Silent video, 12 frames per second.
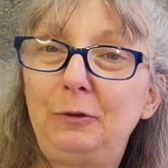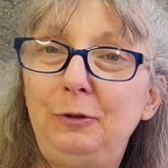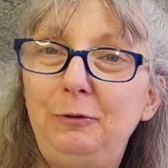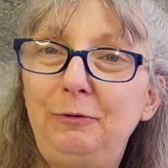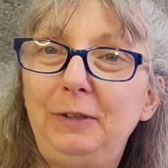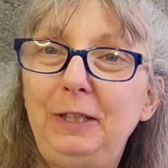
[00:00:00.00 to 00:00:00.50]

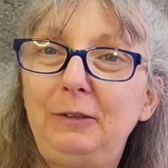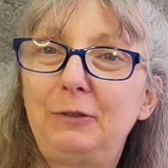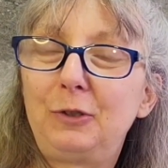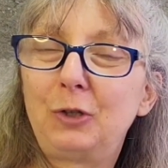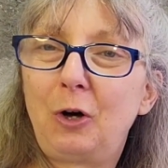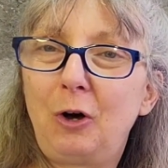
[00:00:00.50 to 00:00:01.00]
two feet
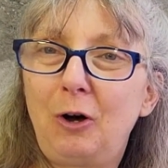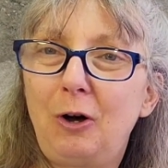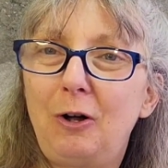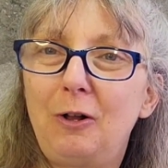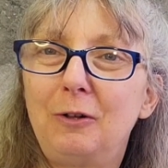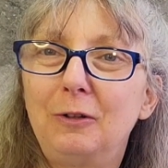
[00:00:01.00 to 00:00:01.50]

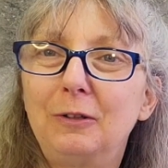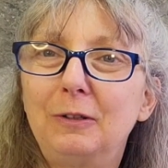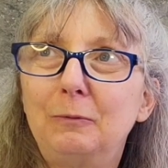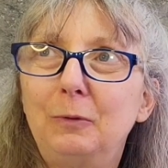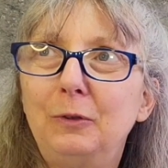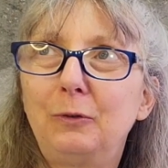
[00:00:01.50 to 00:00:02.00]
tall
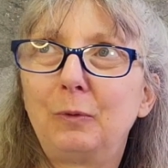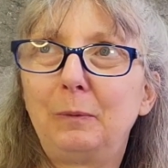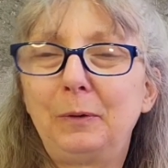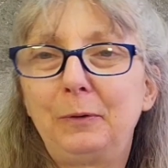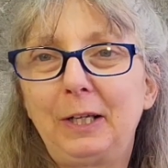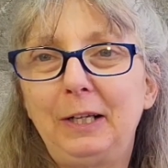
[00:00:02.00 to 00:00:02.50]
was when
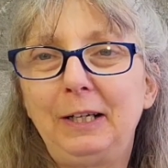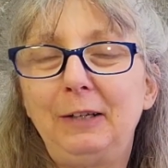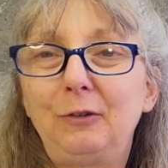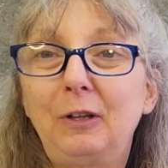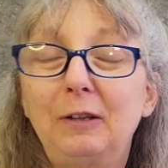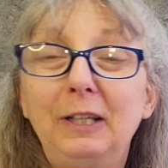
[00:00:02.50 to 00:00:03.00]
we were getting
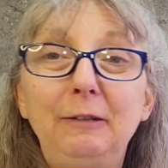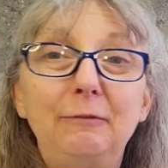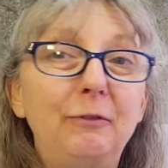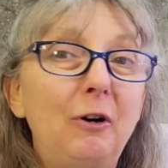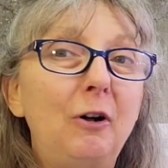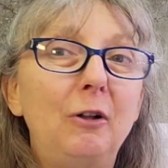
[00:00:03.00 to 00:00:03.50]
into the late
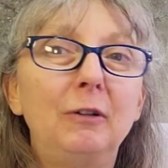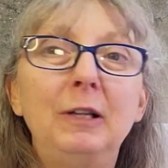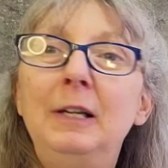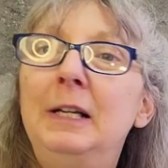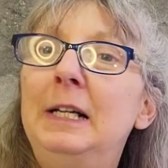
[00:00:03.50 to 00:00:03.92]
fall